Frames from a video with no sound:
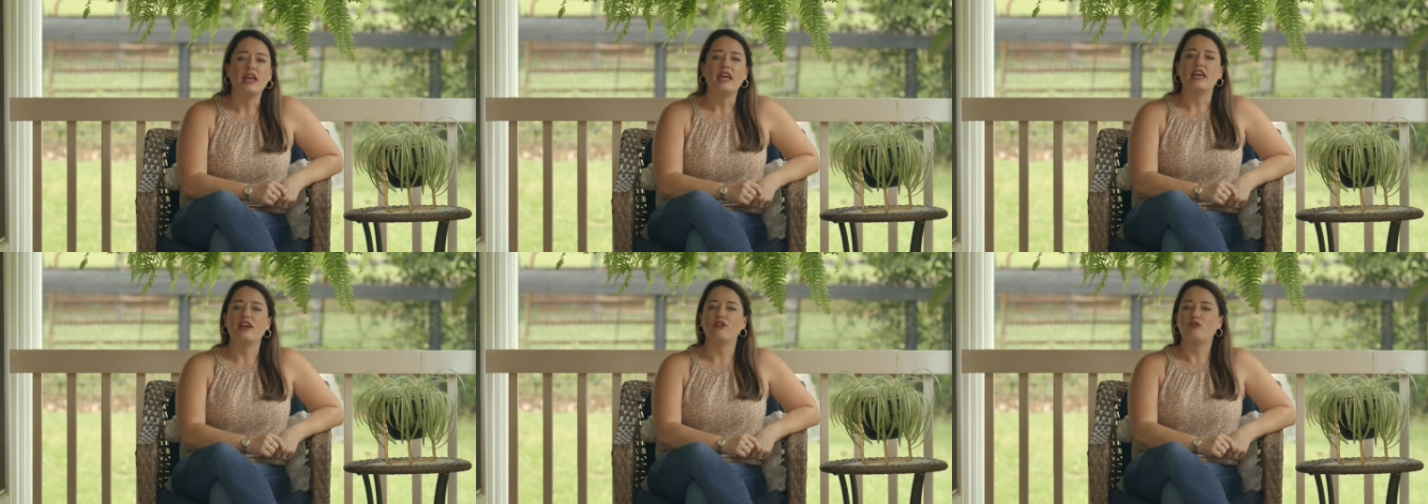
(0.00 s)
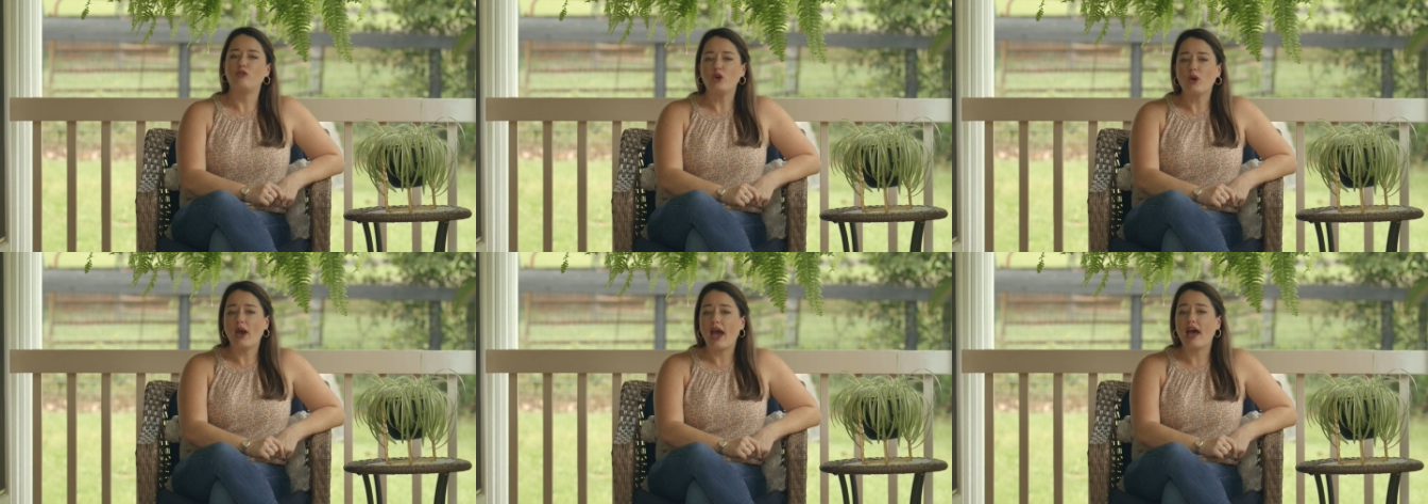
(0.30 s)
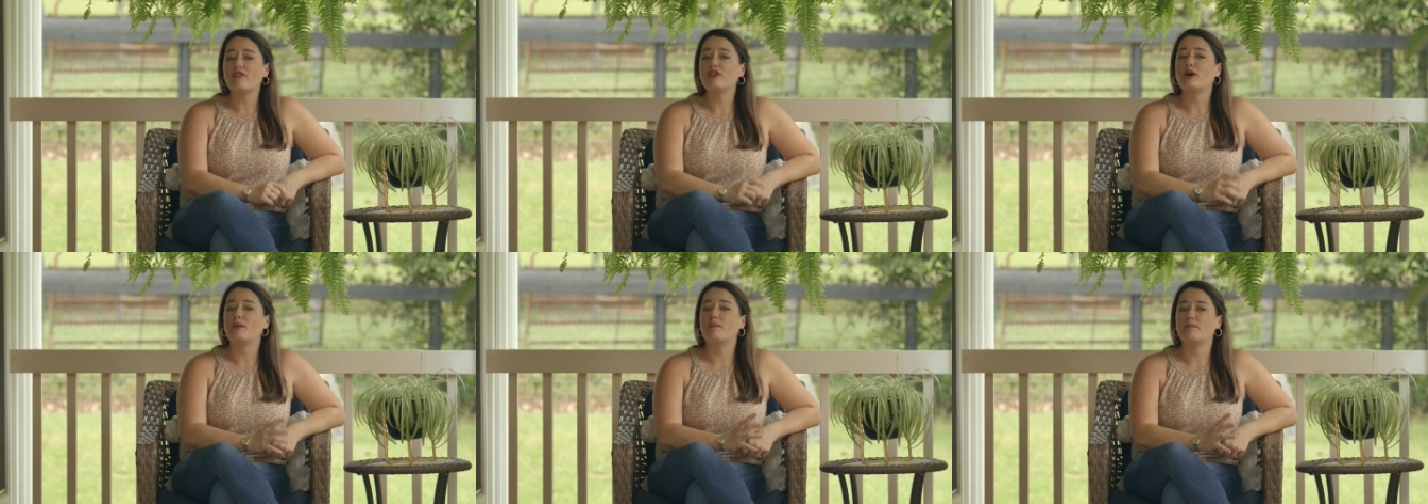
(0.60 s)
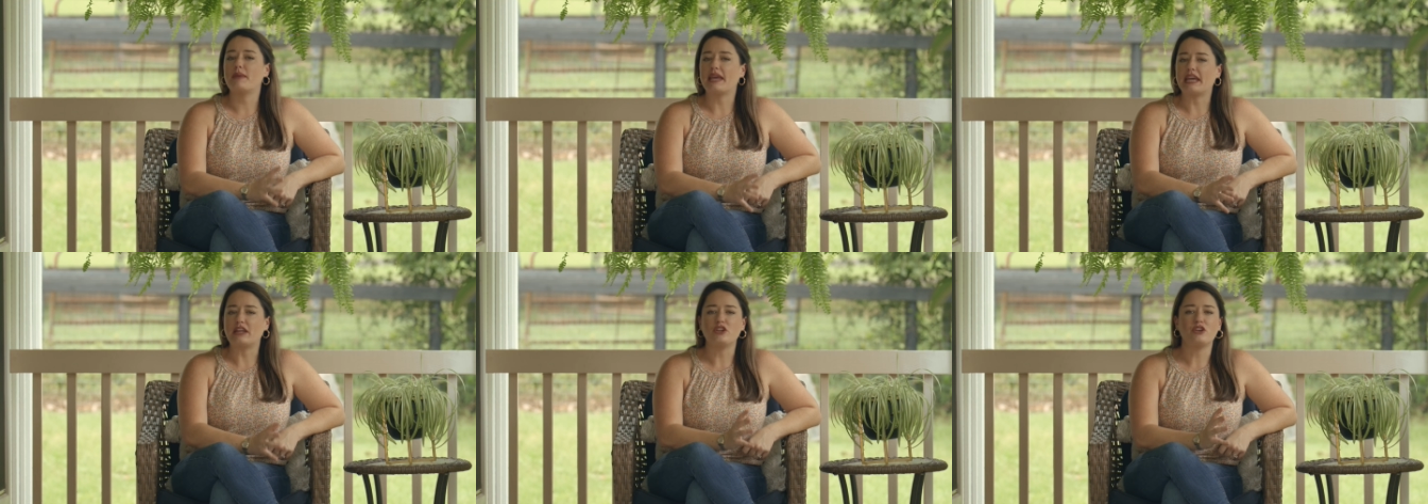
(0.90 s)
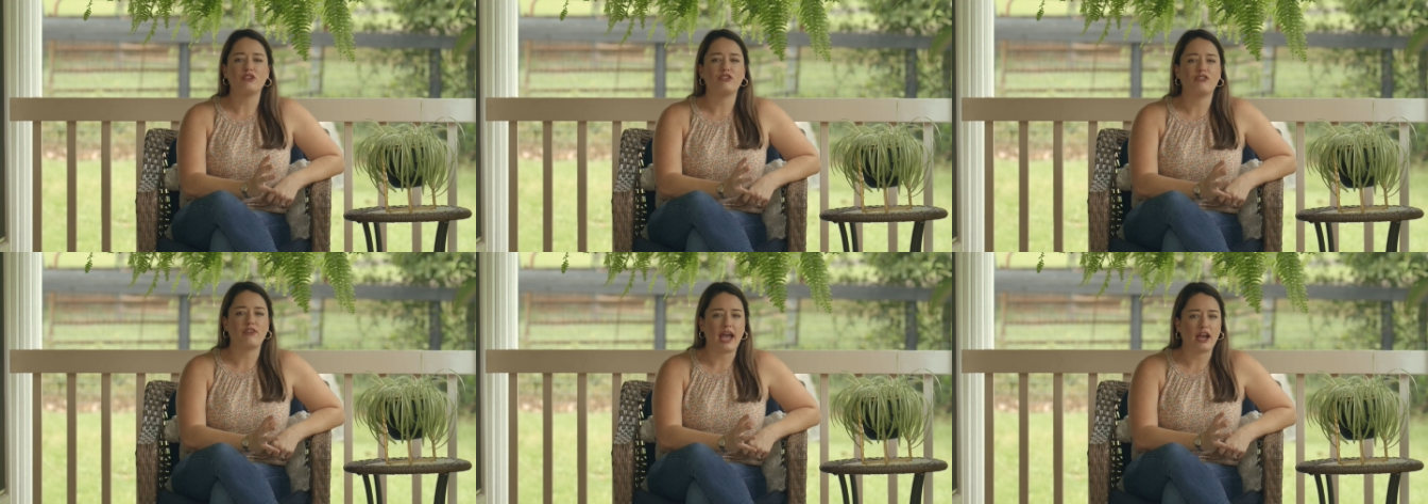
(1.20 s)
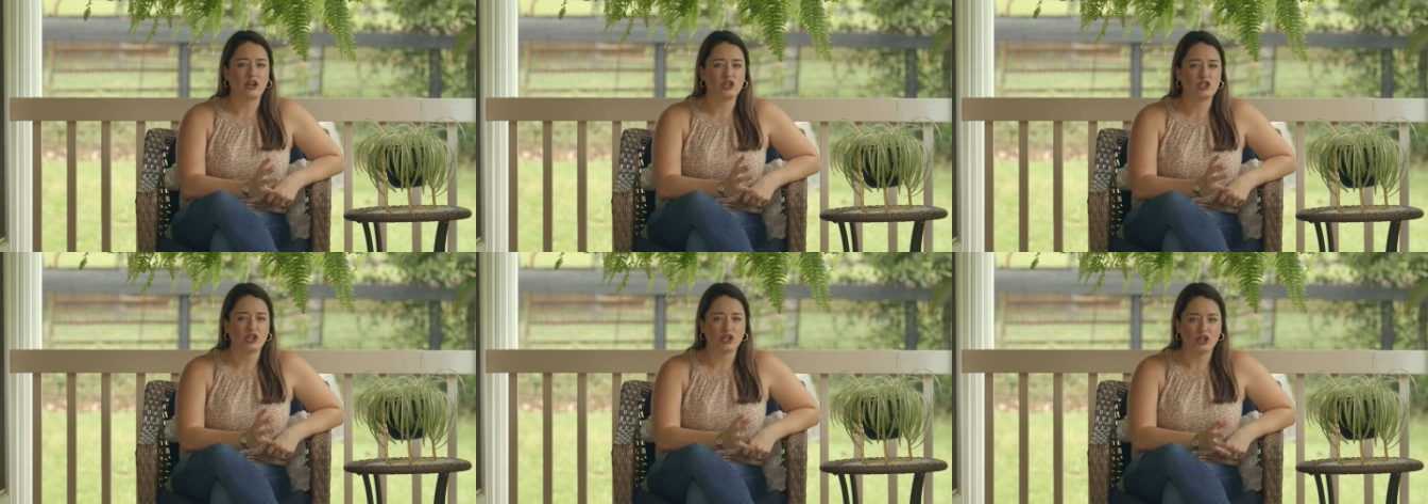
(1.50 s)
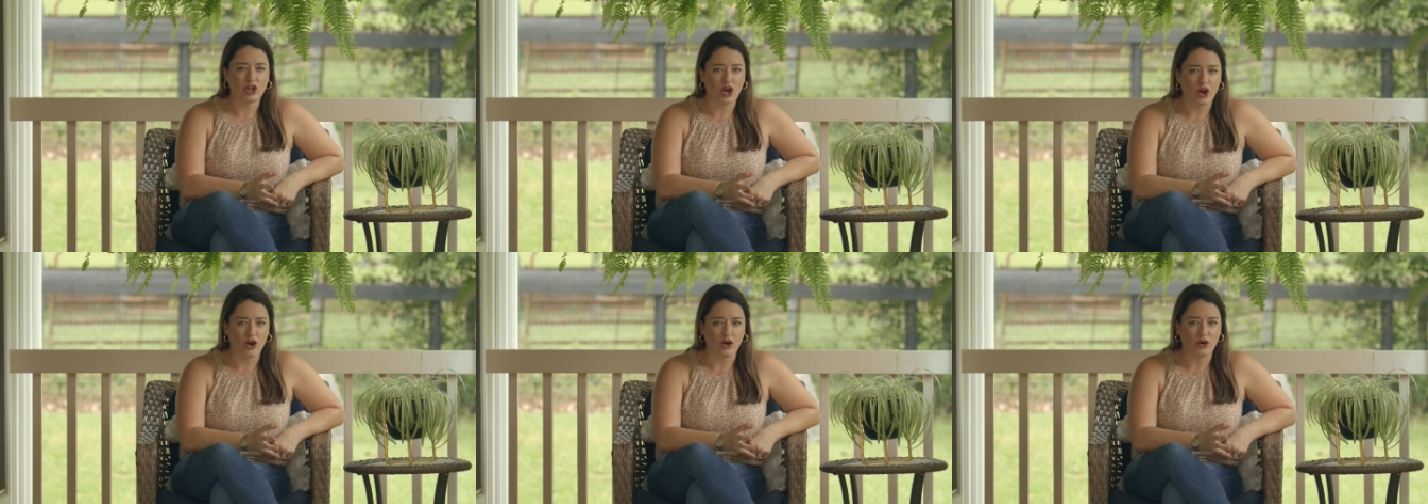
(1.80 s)
If you have a manufactured
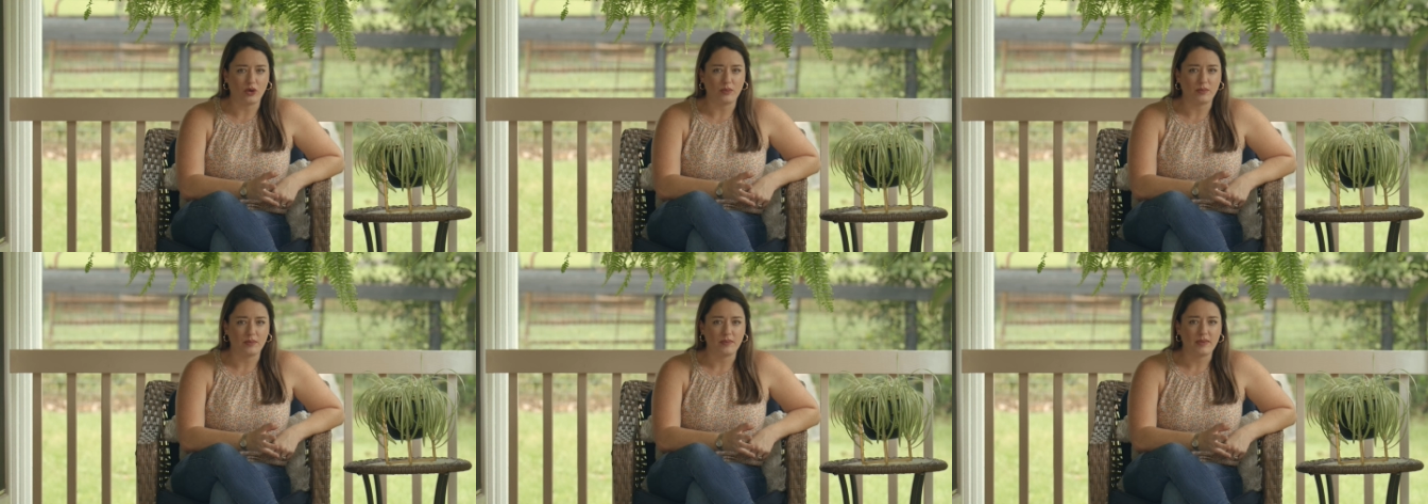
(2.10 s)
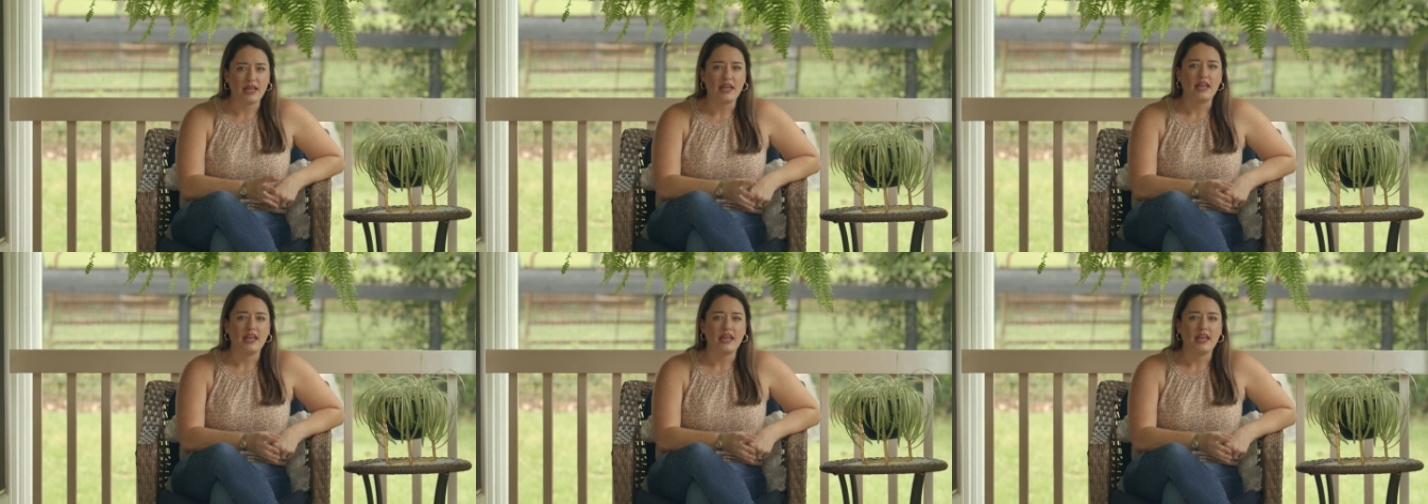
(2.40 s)
home